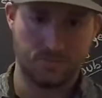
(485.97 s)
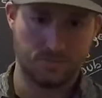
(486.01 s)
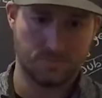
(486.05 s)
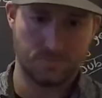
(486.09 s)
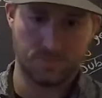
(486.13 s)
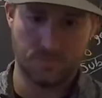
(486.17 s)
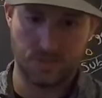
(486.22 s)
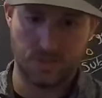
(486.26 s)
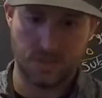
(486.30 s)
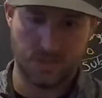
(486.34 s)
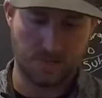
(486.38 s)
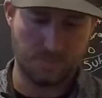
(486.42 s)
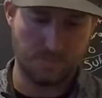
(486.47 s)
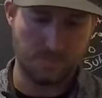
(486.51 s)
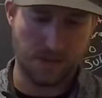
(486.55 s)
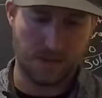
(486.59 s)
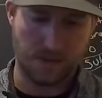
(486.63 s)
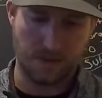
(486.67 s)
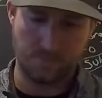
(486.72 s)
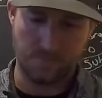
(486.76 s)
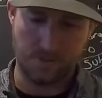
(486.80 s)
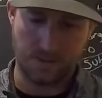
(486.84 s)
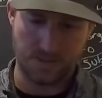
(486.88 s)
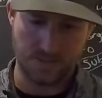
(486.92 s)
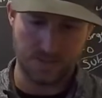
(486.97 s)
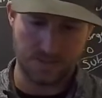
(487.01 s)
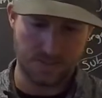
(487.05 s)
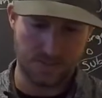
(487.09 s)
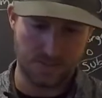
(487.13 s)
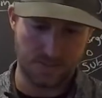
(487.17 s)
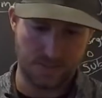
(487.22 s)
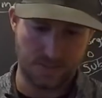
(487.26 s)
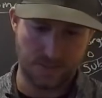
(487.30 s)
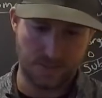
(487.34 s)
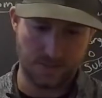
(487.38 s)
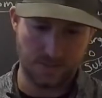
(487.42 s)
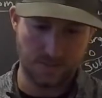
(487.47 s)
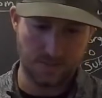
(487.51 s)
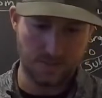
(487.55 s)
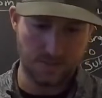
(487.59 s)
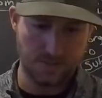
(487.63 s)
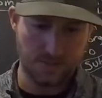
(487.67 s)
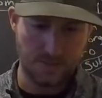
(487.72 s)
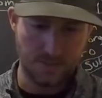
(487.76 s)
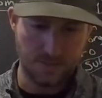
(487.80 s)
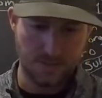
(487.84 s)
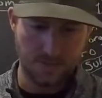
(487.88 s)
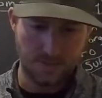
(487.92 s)
stick bait basically.
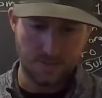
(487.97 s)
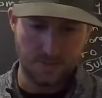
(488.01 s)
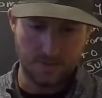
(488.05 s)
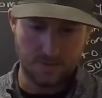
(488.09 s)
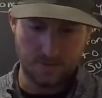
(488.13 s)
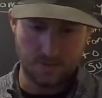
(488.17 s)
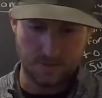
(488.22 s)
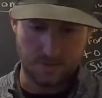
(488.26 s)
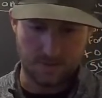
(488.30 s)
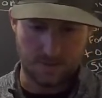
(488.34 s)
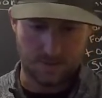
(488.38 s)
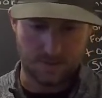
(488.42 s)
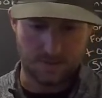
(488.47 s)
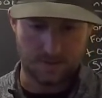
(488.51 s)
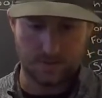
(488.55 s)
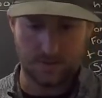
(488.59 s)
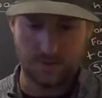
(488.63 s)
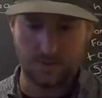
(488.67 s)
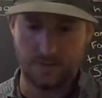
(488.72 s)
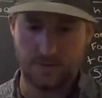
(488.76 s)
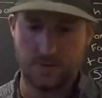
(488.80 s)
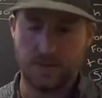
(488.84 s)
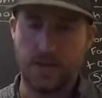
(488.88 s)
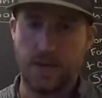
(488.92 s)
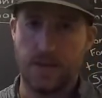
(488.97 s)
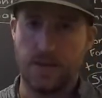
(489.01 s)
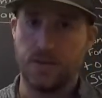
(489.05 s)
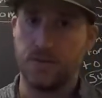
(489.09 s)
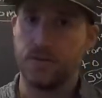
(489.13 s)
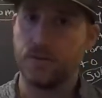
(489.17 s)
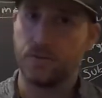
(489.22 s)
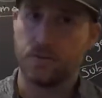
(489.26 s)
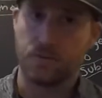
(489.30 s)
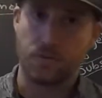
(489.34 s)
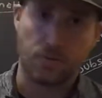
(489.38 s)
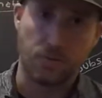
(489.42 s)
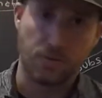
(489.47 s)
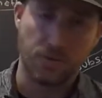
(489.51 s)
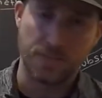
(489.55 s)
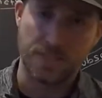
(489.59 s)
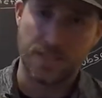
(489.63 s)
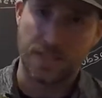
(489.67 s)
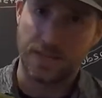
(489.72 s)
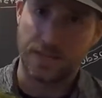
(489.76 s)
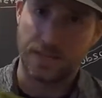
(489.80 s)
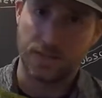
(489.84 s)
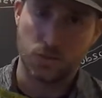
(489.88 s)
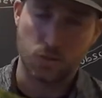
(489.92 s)
You can throw a
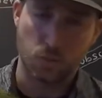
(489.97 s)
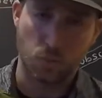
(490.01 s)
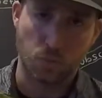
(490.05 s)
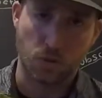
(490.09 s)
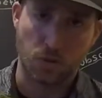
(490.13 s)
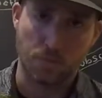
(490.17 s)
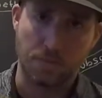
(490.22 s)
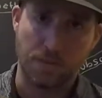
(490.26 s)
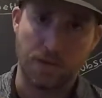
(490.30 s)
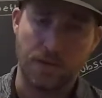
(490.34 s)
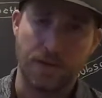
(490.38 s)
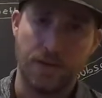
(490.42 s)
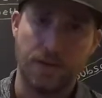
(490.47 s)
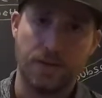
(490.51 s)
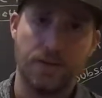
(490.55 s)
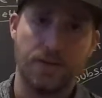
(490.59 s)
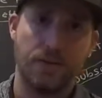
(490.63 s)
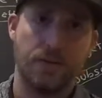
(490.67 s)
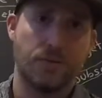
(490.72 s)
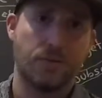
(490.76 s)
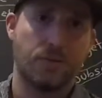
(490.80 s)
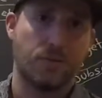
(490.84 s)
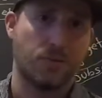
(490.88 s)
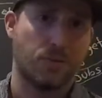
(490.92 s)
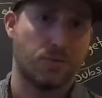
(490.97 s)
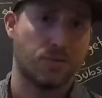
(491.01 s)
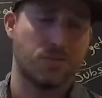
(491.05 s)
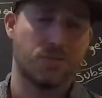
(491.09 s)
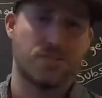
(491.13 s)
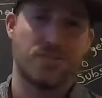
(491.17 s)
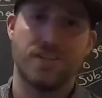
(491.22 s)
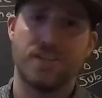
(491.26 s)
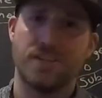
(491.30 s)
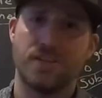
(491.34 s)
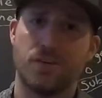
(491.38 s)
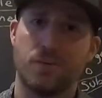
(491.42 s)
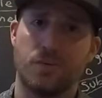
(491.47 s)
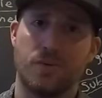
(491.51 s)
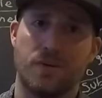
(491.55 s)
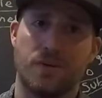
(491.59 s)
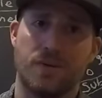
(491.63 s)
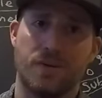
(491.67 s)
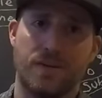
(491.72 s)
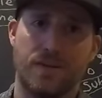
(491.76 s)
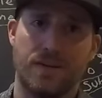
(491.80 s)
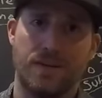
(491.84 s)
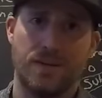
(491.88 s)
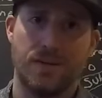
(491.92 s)
10-inch worm on here, you can throw a Cinco on
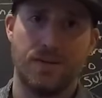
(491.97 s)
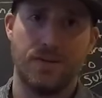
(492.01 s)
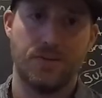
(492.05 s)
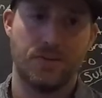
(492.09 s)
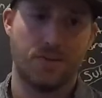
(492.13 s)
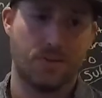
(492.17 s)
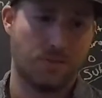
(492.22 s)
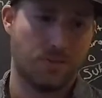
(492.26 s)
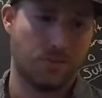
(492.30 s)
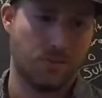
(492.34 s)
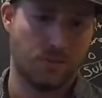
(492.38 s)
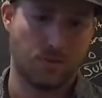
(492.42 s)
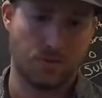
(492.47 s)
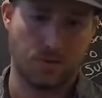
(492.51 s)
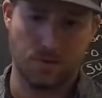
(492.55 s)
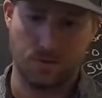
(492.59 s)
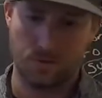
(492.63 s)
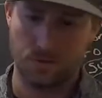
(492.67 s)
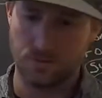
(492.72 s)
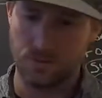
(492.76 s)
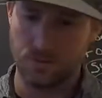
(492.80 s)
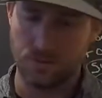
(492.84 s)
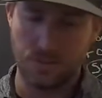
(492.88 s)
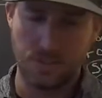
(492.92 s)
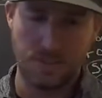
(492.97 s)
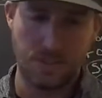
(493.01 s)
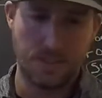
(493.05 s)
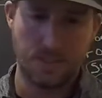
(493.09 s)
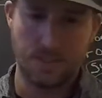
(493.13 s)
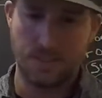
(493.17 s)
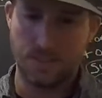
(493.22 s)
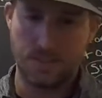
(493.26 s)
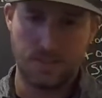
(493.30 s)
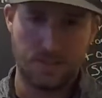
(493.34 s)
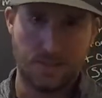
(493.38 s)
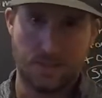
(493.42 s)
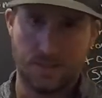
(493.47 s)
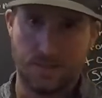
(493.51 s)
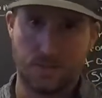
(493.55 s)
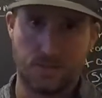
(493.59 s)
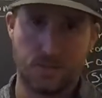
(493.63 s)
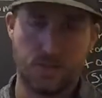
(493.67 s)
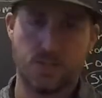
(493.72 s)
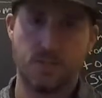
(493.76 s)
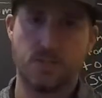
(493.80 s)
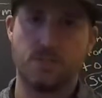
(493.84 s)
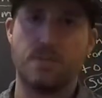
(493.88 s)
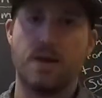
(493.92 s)
here, you can throw
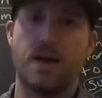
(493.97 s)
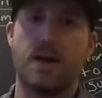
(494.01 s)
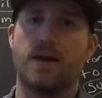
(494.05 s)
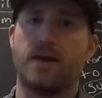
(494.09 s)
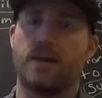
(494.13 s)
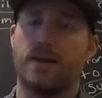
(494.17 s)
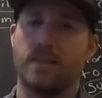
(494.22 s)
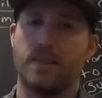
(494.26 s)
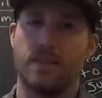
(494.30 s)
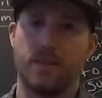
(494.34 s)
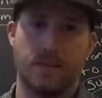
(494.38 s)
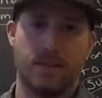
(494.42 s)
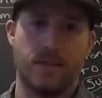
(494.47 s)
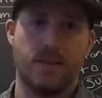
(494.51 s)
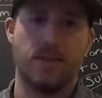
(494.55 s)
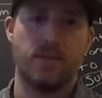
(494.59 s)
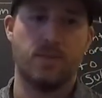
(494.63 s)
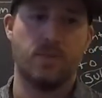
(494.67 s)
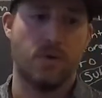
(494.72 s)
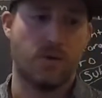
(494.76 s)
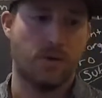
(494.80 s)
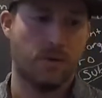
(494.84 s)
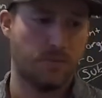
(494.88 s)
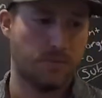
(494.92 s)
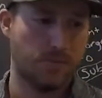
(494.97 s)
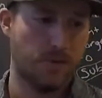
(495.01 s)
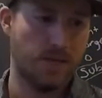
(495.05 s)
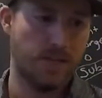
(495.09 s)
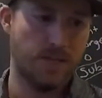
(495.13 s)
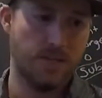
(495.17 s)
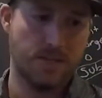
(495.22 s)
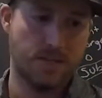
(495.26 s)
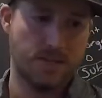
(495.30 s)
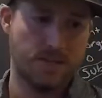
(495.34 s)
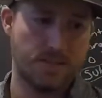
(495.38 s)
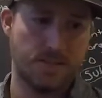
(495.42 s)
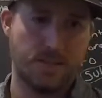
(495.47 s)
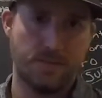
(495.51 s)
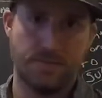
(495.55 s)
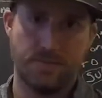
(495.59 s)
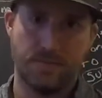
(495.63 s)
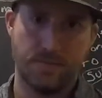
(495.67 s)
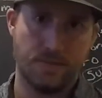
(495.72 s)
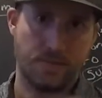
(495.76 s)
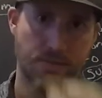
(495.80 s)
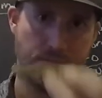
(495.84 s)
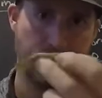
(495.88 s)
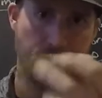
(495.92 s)
just about anything that you want weedless,
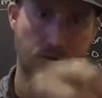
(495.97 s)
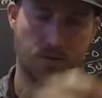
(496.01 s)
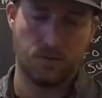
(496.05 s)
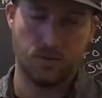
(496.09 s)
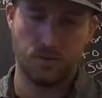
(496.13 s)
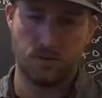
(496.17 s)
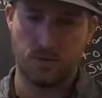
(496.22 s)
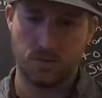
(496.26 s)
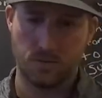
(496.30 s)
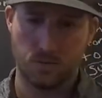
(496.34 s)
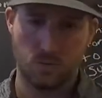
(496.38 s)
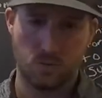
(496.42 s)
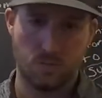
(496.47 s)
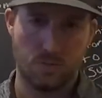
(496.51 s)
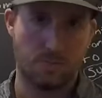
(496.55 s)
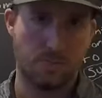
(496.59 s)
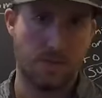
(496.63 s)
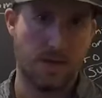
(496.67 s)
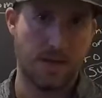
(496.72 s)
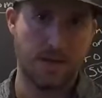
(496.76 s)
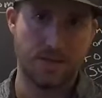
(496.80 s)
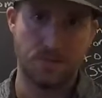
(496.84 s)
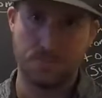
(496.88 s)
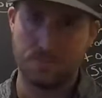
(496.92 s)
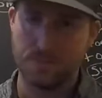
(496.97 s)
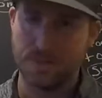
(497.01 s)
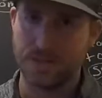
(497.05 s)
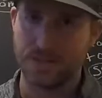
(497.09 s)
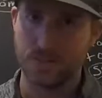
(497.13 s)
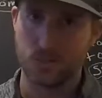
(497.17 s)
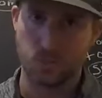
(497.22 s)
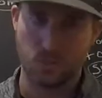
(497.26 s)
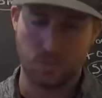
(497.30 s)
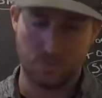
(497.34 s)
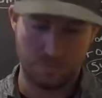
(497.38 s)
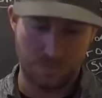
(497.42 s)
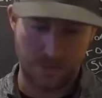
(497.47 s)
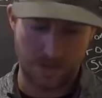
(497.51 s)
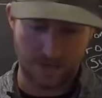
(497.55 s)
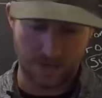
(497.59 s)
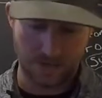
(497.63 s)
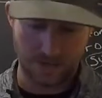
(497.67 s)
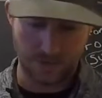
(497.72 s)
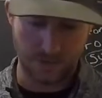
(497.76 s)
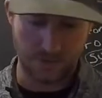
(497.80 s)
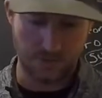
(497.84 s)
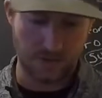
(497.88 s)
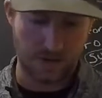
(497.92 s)
even little swim baits, big swim baits,
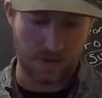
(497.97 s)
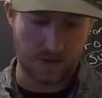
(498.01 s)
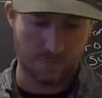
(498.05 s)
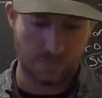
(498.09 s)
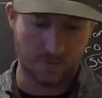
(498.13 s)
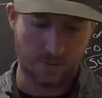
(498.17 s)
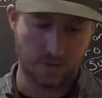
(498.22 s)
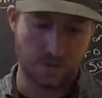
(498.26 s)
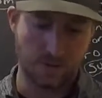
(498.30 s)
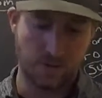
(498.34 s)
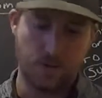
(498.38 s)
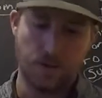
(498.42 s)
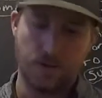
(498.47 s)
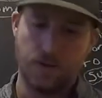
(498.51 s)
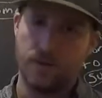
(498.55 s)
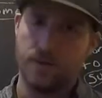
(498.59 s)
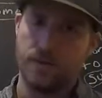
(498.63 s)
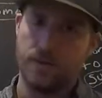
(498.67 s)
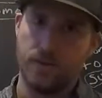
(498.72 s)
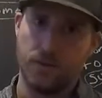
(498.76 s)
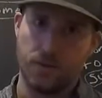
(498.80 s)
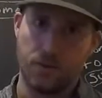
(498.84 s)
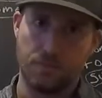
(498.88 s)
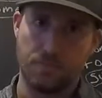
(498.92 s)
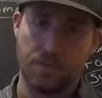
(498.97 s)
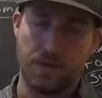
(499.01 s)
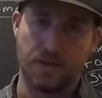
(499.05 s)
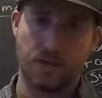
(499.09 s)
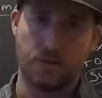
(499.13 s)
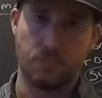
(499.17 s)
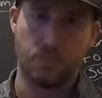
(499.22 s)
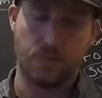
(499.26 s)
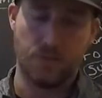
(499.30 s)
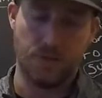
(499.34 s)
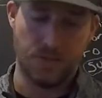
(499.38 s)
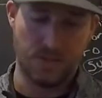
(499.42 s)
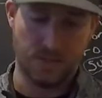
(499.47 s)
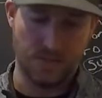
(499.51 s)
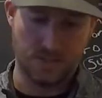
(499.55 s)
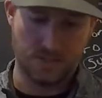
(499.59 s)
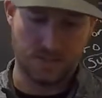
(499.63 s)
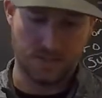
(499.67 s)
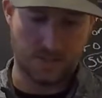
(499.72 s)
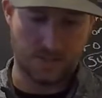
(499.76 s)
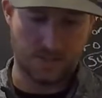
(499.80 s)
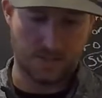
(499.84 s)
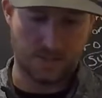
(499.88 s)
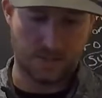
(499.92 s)
you name it, you can make them weedless
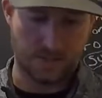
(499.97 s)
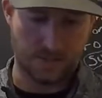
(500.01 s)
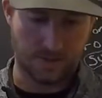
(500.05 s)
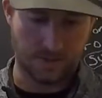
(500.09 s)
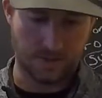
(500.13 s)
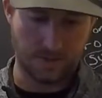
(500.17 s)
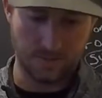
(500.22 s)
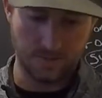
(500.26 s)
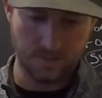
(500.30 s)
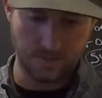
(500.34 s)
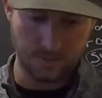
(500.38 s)
on here.